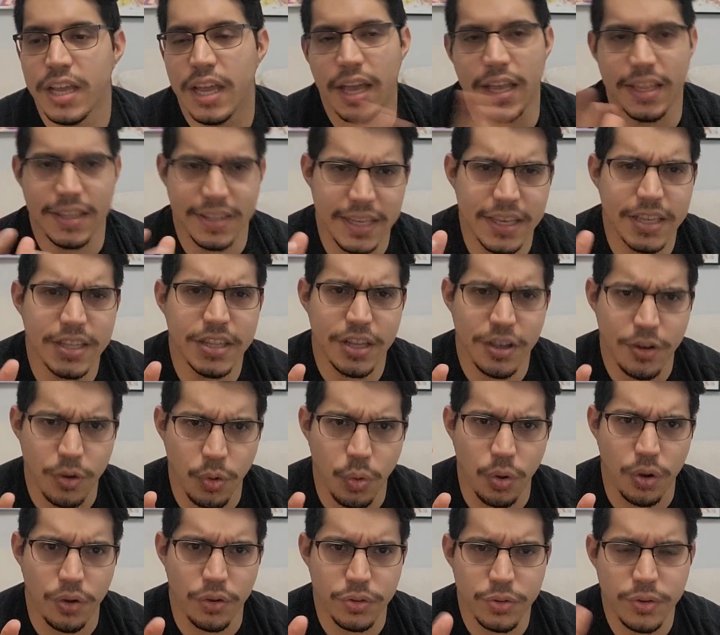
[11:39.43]
And in
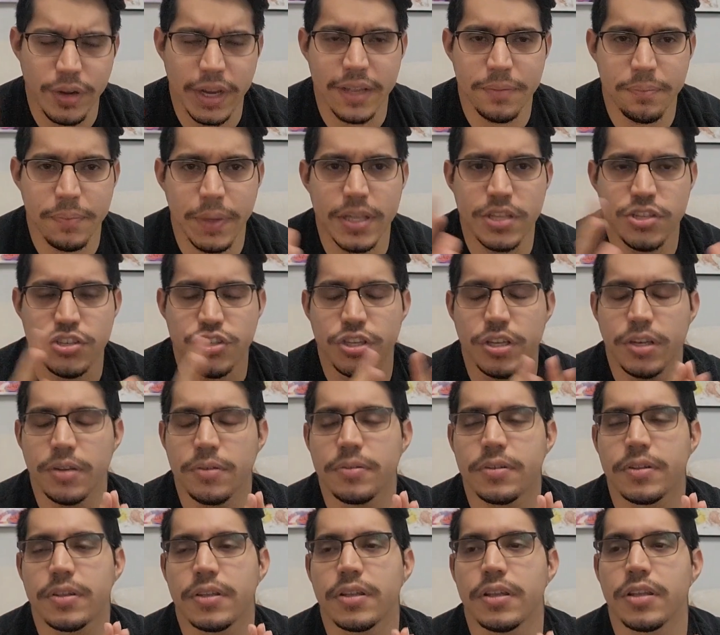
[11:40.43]
their world, right,
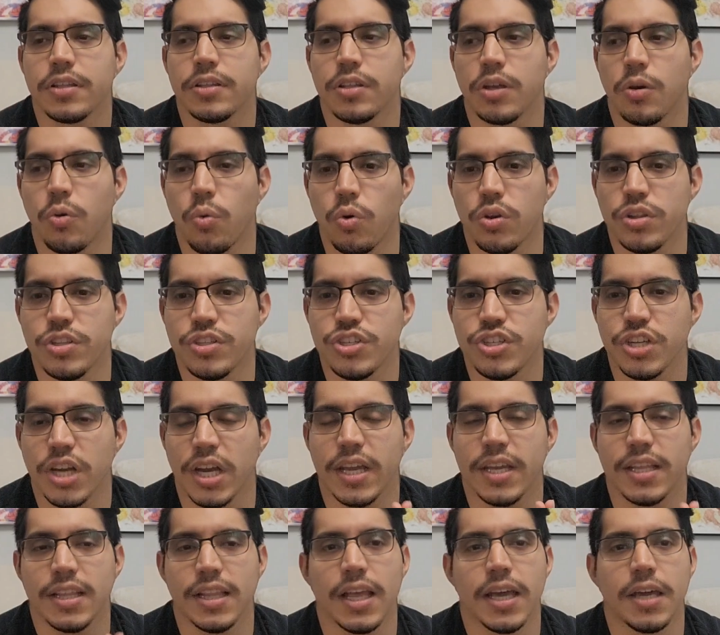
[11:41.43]
Pangaea, the one
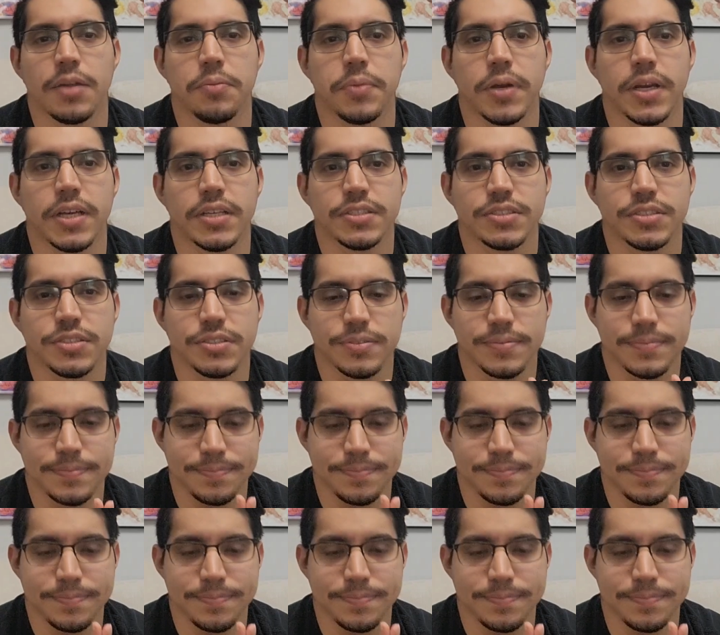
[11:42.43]
giant landmass.